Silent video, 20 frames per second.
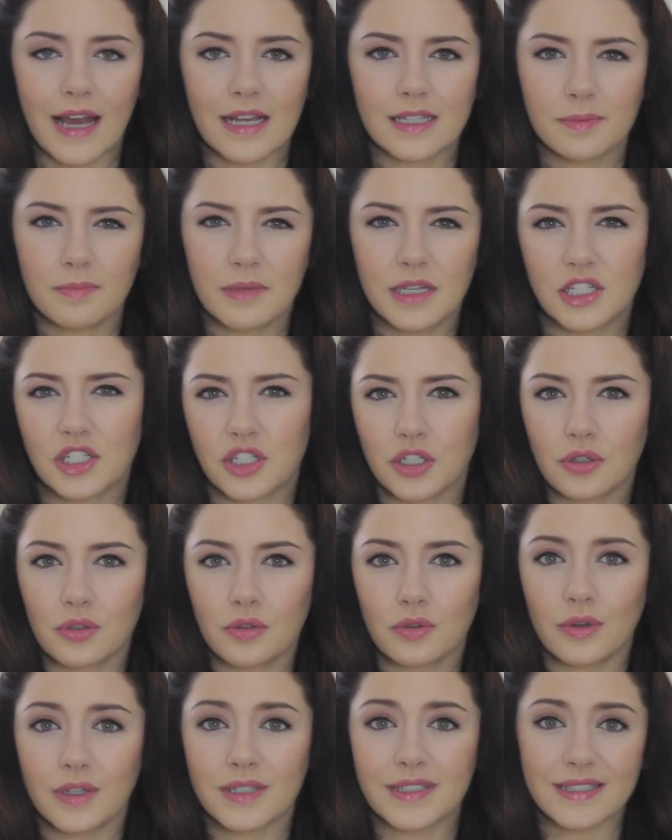asked me
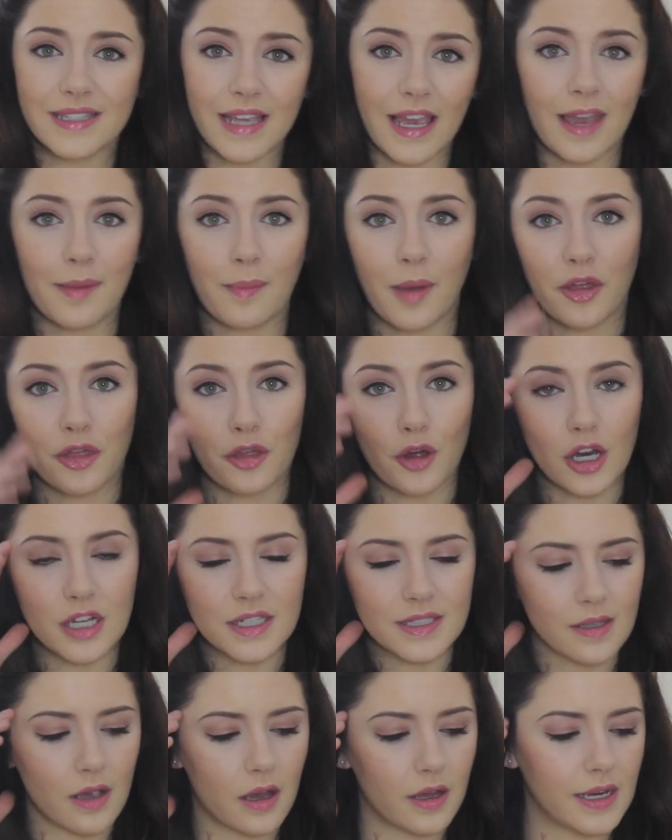to say my
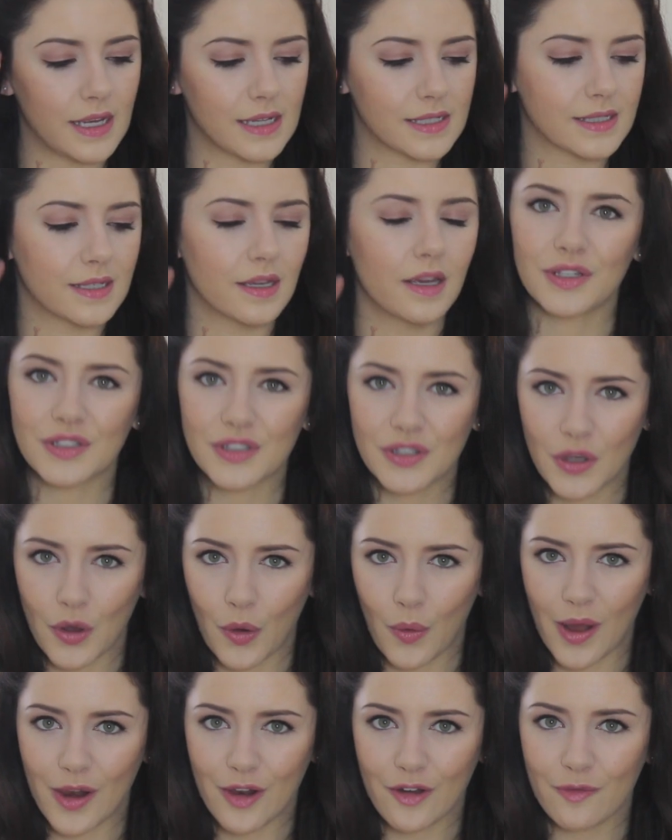thoughts on it. You
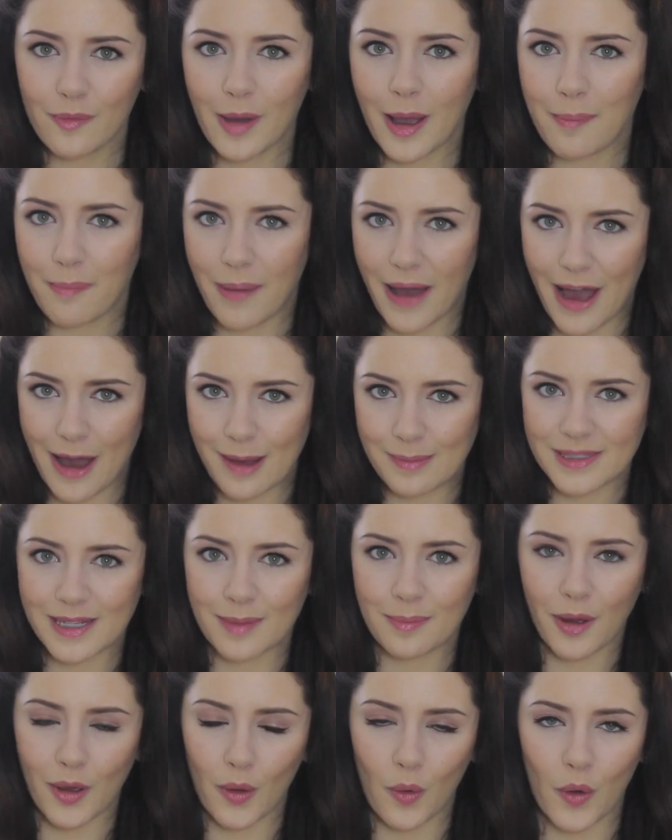know I love my balms
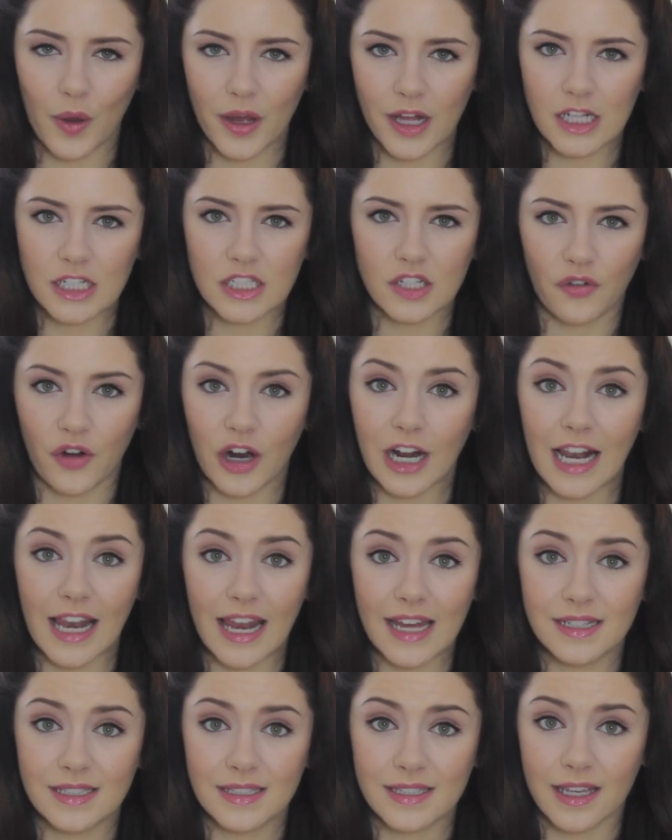and my oils for
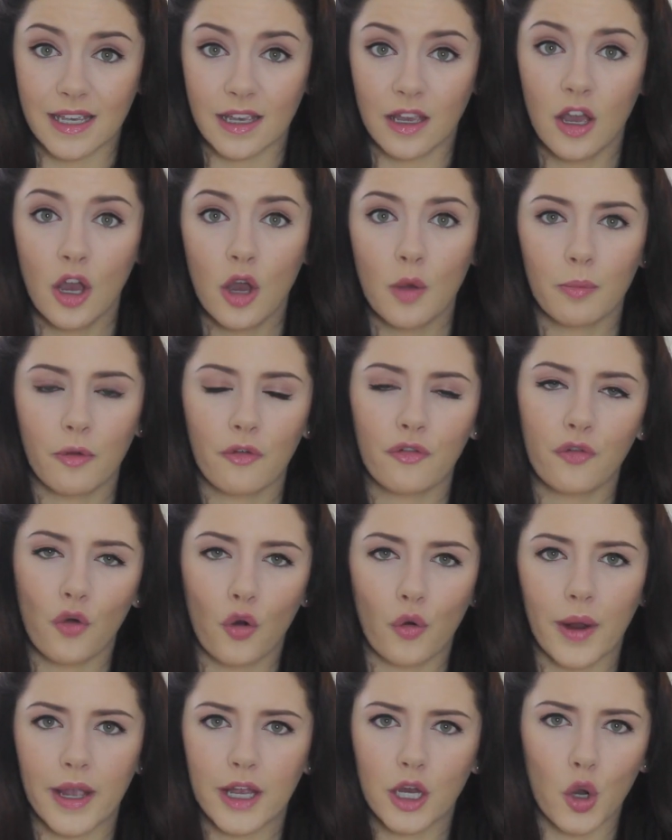cleansing
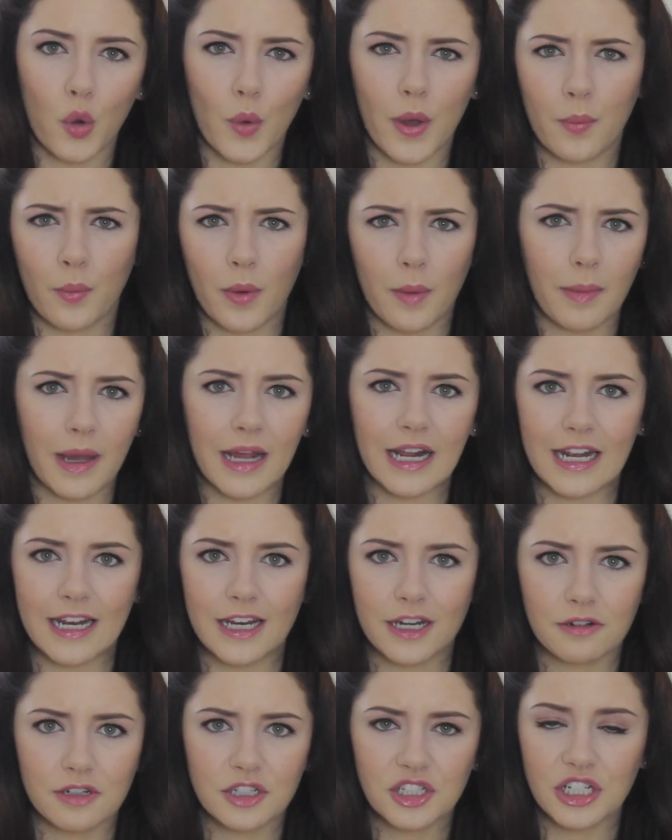before I go in with my
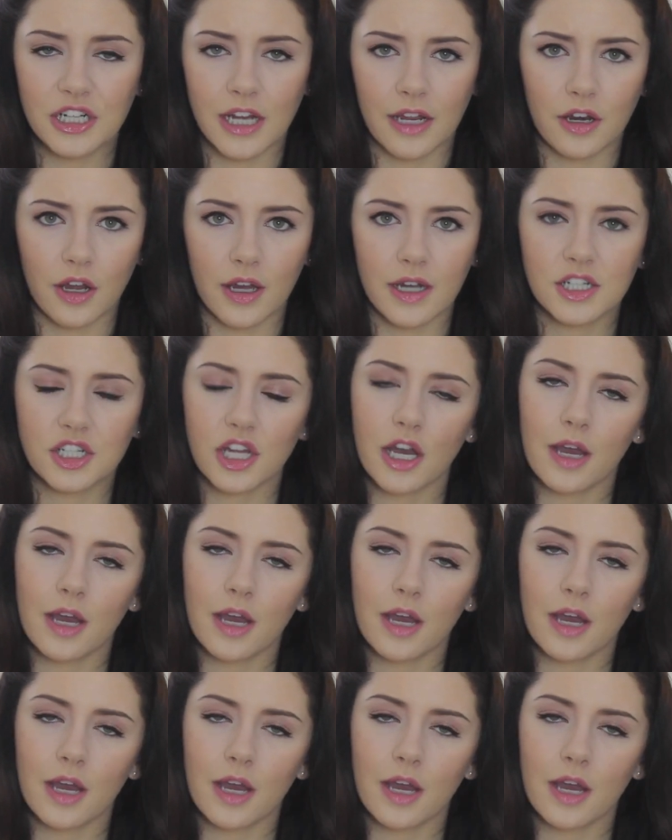Clearogen at night